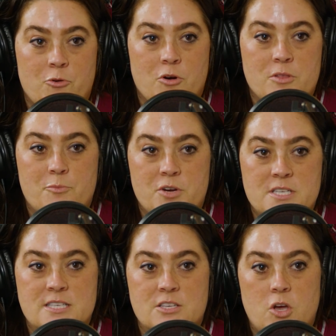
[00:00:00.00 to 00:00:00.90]
for the
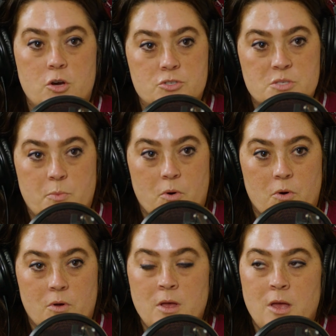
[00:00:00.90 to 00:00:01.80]
preseason coaches
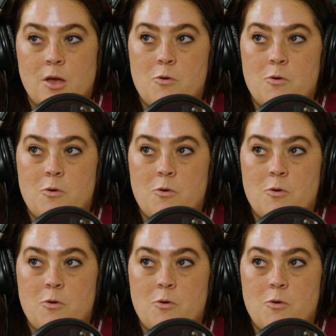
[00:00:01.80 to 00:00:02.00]
poll.